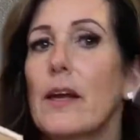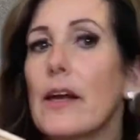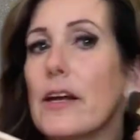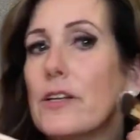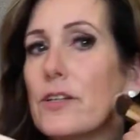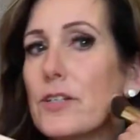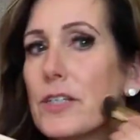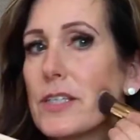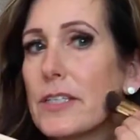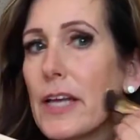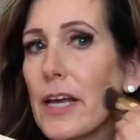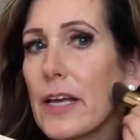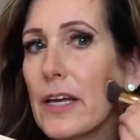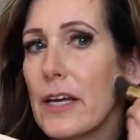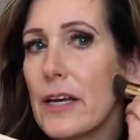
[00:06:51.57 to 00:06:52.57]
And you just
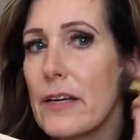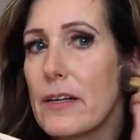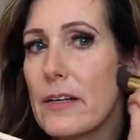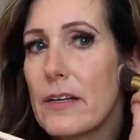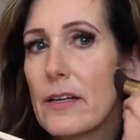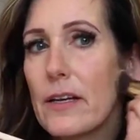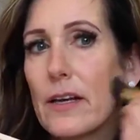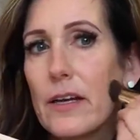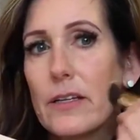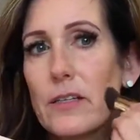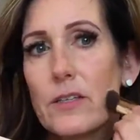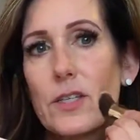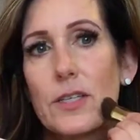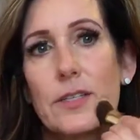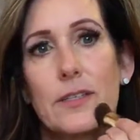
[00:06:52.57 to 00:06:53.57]
take it and
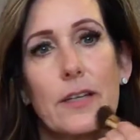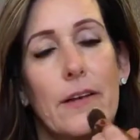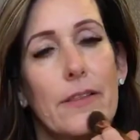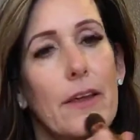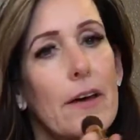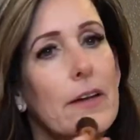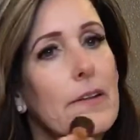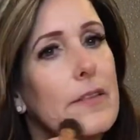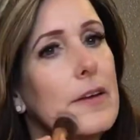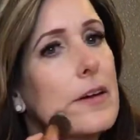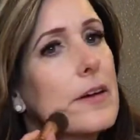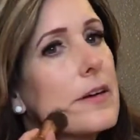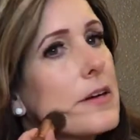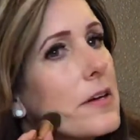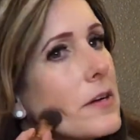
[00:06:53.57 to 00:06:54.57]
you just set that in
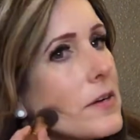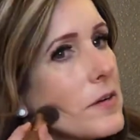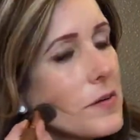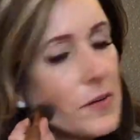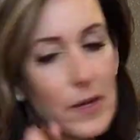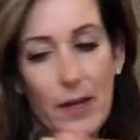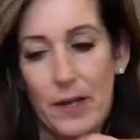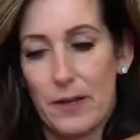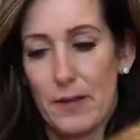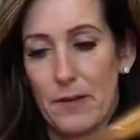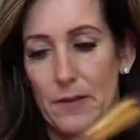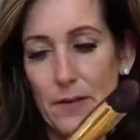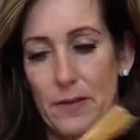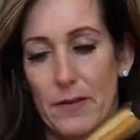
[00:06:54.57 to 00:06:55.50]
there, okay?